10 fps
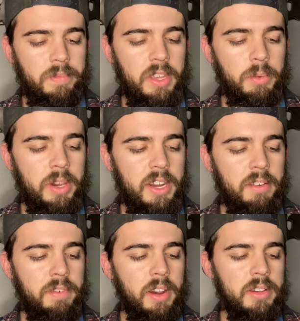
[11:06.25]
He waited
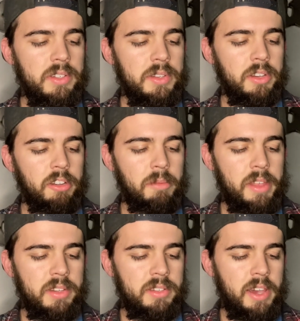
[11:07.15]
very still by
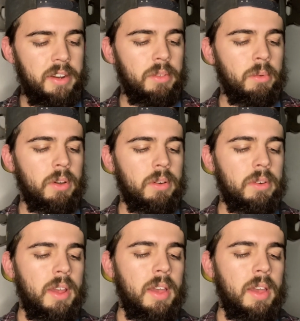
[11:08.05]
the side of the road,